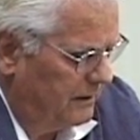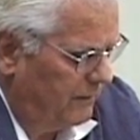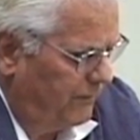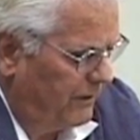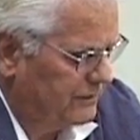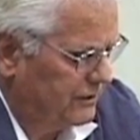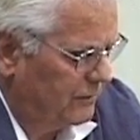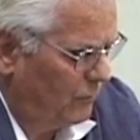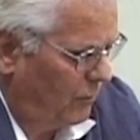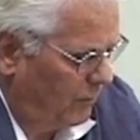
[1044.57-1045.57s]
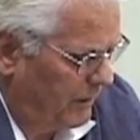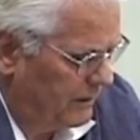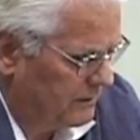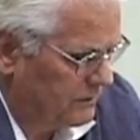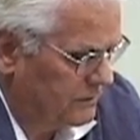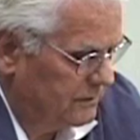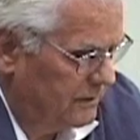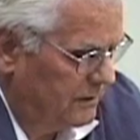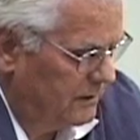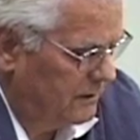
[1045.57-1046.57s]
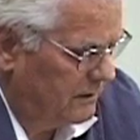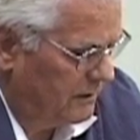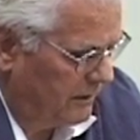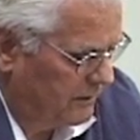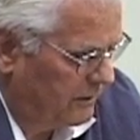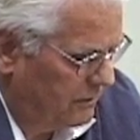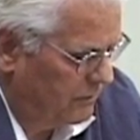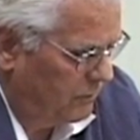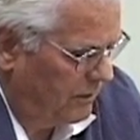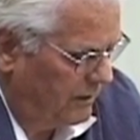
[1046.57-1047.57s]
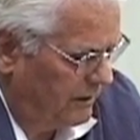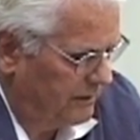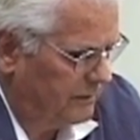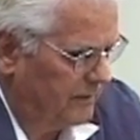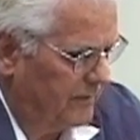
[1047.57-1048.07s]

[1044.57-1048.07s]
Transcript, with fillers: affection warming us like the good wine.